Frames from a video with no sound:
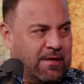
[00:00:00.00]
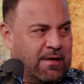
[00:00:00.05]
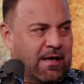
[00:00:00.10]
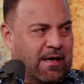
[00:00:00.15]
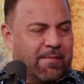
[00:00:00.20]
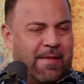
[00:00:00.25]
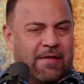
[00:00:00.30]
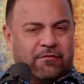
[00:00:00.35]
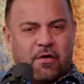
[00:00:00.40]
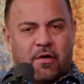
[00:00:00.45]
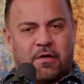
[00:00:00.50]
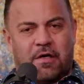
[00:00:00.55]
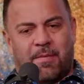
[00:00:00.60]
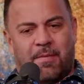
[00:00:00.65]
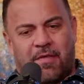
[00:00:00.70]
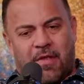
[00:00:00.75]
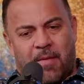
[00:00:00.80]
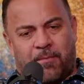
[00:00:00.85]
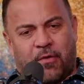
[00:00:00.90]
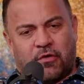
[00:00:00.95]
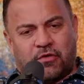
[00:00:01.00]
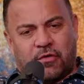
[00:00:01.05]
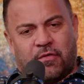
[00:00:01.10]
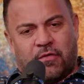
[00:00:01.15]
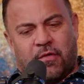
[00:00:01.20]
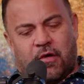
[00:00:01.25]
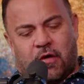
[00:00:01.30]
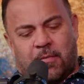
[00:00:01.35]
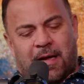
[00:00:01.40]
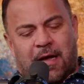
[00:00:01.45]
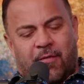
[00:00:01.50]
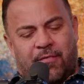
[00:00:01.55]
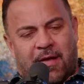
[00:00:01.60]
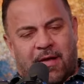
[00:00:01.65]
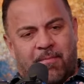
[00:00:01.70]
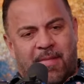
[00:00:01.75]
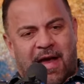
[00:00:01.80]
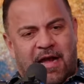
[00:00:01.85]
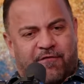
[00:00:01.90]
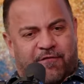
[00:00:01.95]
I'm not talking about the person, I'm talking about the
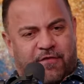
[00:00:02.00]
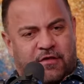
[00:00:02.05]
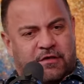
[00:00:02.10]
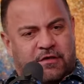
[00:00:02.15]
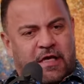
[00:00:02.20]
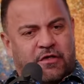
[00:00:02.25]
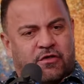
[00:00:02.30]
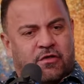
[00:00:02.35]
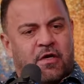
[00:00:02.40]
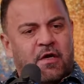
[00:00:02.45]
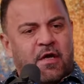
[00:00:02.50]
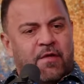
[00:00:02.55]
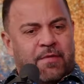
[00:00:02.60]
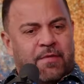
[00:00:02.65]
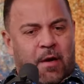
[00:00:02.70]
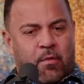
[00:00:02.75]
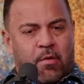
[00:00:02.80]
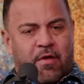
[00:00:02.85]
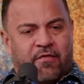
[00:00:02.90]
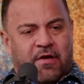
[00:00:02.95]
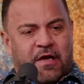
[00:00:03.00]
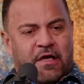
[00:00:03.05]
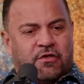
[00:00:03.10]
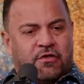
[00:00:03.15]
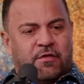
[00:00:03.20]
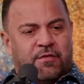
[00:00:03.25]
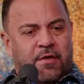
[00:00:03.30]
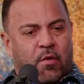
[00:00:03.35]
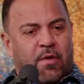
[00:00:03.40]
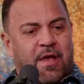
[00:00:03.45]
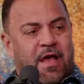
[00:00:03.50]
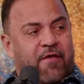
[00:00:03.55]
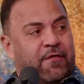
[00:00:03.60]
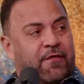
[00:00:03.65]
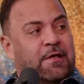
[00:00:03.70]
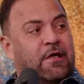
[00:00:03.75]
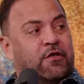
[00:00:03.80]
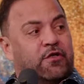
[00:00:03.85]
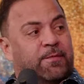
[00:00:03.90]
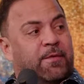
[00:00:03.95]
manifestation, the revelation that we have
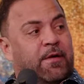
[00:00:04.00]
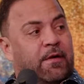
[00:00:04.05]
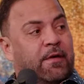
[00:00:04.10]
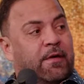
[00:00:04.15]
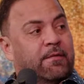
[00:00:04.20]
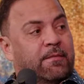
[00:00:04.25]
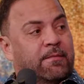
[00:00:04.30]
in our spirit